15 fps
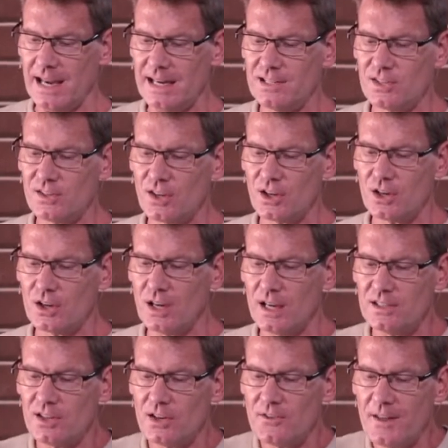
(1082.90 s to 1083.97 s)
It's
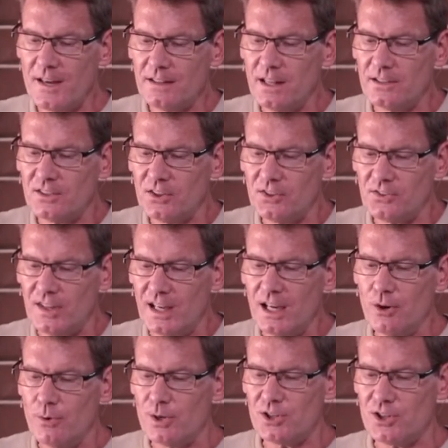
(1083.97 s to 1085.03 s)
the thing that
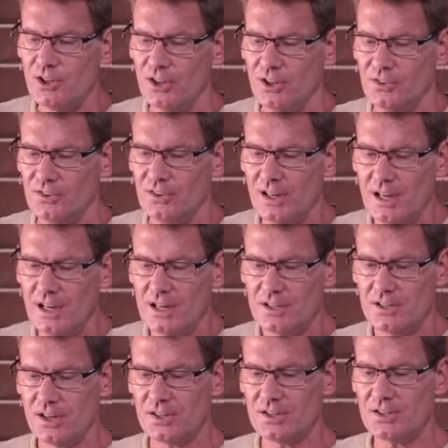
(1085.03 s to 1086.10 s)
distinguishes
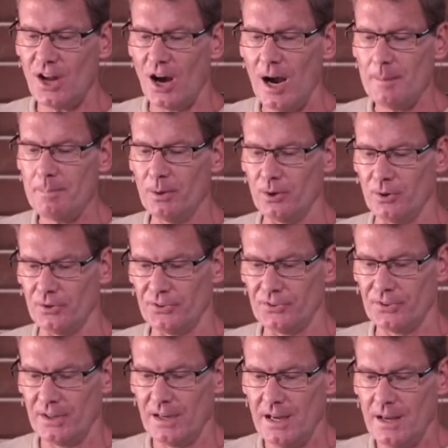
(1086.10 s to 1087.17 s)
disciples,
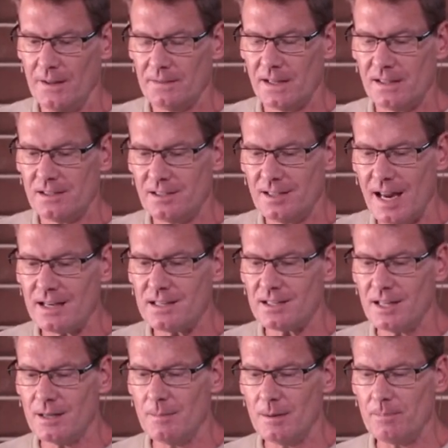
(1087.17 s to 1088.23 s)
that sets
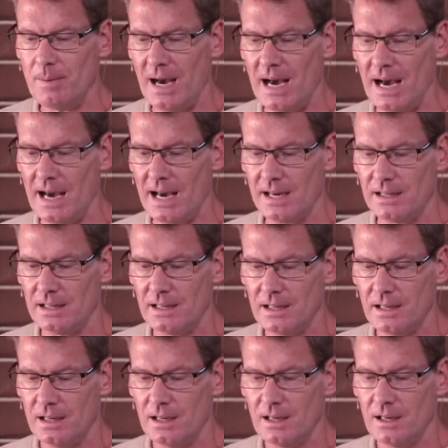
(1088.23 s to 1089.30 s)
them apart
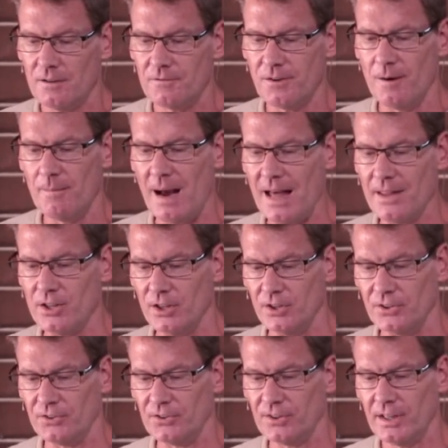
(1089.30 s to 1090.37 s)
from
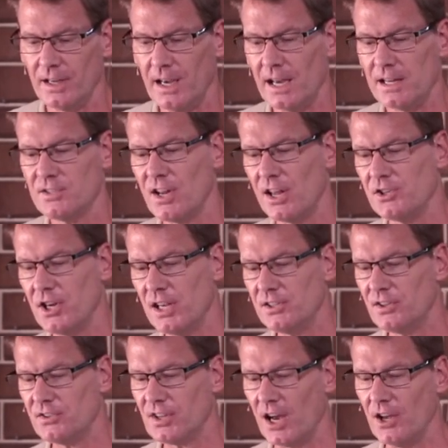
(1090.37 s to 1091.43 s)
others. And so
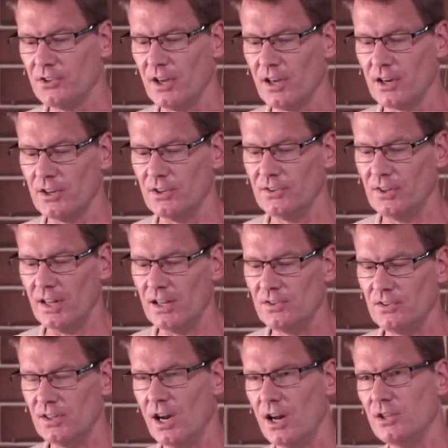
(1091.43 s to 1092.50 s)
Jesus goes on and says,
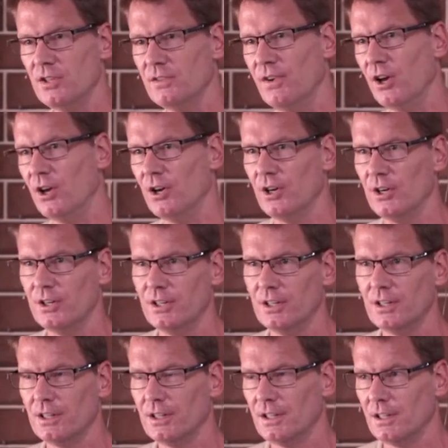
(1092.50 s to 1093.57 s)
you know, you've heard,
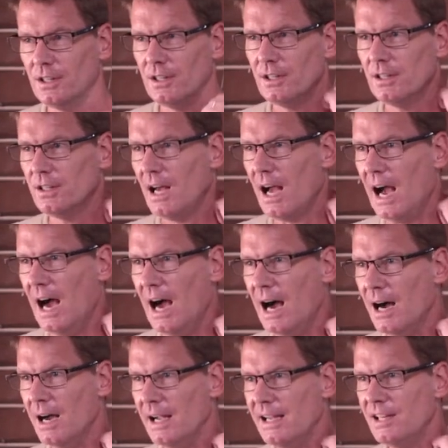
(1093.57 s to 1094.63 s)

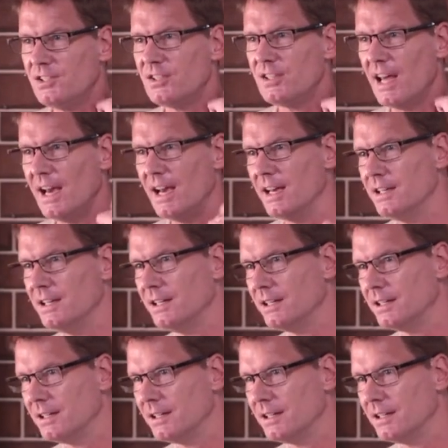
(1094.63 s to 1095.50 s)
it said,